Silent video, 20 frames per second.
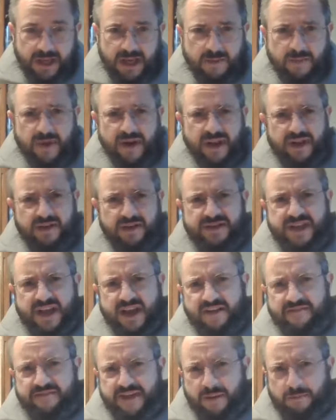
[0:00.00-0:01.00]
Anybody else
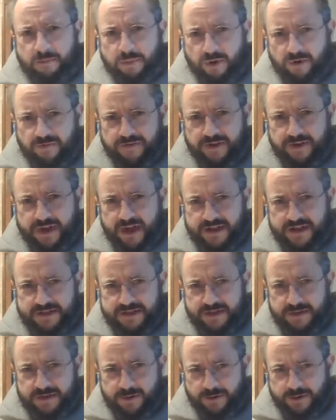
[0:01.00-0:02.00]
have that perfect
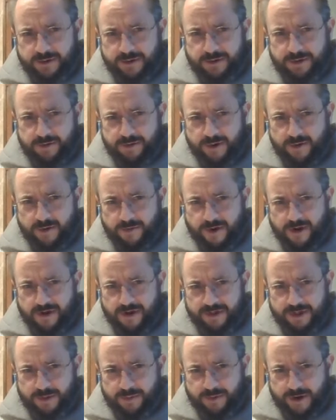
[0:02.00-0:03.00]
cousin who could do no
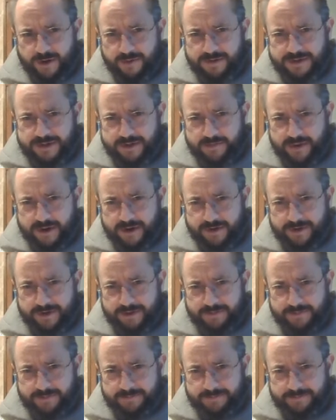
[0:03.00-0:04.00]
wrong that you were always compared
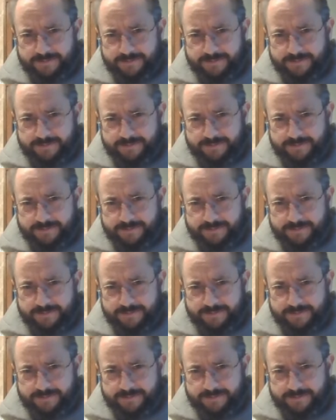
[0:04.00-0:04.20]
to?